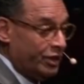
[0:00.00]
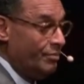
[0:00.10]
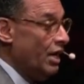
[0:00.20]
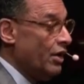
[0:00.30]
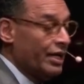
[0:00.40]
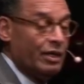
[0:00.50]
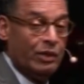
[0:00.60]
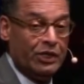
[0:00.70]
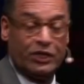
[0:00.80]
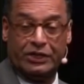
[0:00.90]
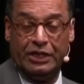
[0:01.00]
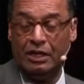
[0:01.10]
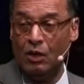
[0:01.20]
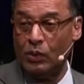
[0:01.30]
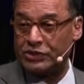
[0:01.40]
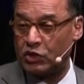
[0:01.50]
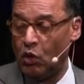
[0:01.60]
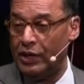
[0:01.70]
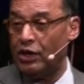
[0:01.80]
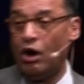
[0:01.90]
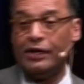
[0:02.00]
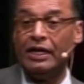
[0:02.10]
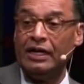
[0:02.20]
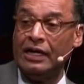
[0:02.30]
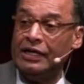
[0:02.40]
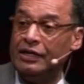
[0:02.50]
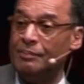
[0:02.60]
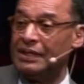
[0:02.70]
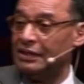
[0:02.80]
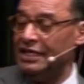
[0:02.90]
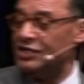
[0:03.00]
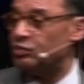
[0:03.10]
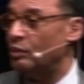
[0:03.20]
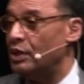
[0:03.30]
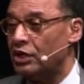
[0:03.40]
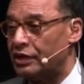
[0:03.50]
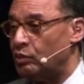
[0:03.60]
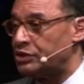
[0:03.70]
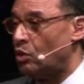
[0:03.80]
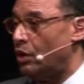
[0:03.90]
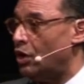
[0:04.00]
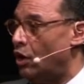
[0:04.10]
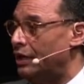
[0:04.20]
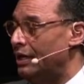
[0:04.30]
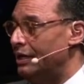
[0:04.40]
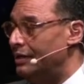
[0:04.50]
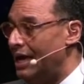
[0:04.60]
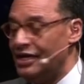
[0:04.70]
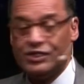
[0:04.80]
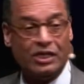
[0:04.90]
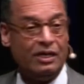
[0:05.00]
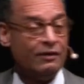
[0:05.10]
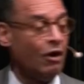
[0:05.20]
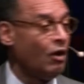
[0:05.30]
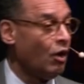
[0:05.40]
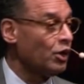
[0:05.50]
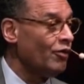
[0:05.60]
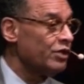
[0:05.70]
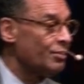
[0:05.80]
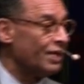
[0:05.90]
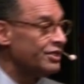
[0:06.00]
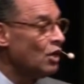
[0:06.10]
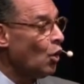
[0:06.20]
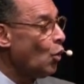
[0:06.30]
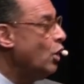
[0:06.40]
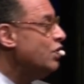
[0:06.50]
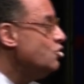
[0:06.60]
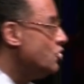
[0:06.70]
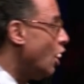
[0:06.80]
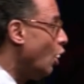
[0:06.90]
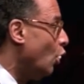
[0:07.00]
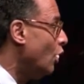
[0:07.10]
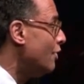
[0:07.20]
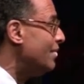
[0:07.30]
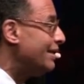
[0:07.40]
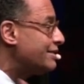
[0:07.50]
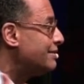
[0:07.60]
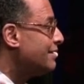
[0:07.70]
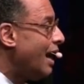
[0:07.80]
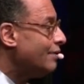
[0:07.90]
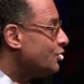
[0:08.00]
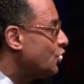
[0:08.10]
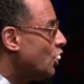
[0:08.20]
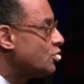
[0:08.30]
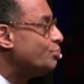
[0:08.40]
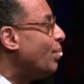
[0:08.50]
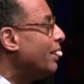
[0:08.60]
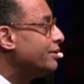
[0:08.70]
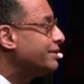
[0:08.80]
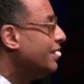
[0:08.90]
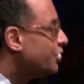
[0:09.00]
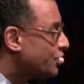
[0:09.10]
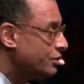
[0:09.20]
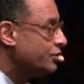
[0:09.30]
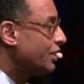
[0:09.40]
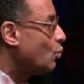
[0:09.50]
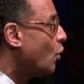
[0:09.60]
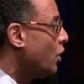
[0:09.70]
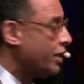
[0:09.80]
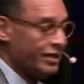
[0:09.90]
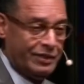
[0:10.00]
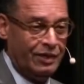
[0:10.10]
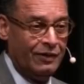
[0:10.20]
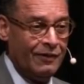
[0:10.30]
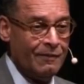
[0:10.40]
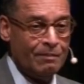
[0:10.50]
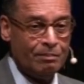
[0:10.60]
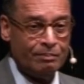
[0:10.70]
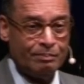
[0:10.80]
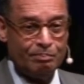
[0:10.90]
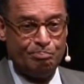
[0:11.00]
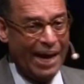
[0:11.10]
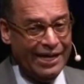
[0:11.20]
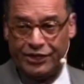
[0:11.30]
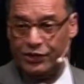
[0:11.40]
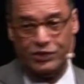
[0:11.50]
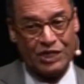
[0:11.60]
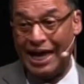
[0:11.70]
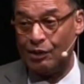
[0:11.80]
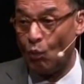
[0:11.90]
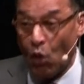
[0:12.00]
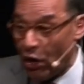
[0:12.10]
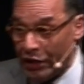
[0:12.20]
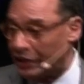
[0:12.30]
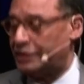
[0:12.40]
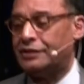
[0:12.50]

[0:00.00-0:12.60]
America, we look at the, what's going on in the Middle East, when we look at what's going on in Asia, all over the place, we know that it's not just politicians at work, bankers at work.